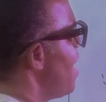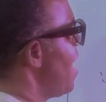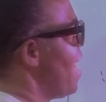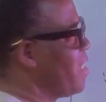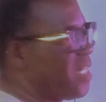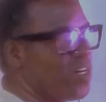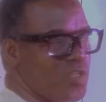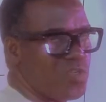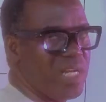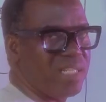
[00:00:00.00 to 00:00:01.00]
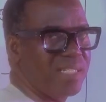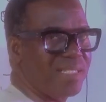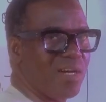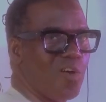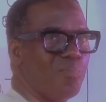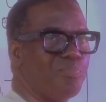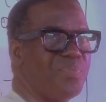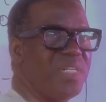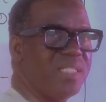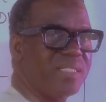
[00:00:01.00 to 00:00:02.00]
as a consonant. It's a
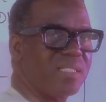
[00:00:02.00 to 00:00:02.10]
complete